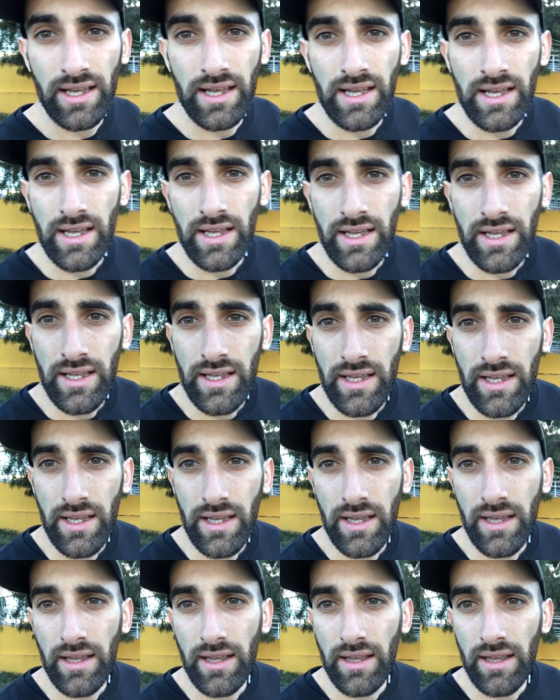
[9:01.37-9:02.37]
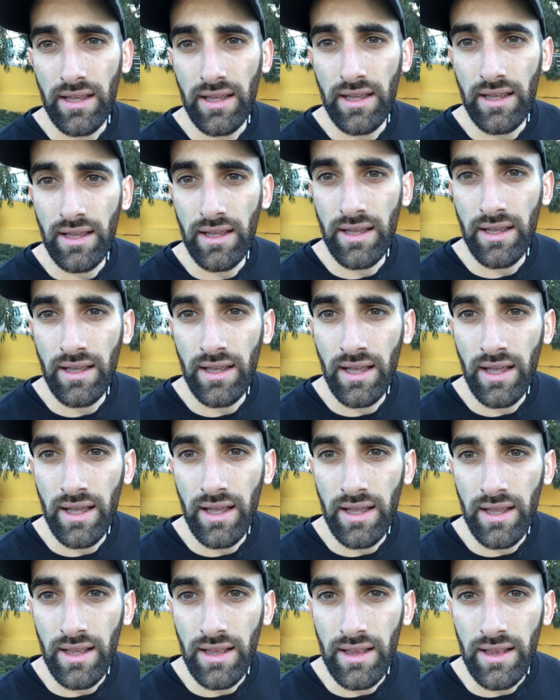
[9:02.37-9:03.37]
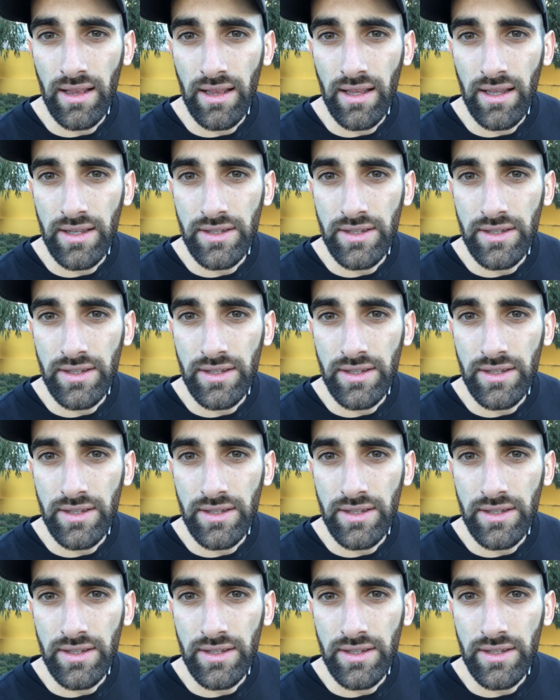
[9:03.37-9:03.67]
No one is speaking in this clip.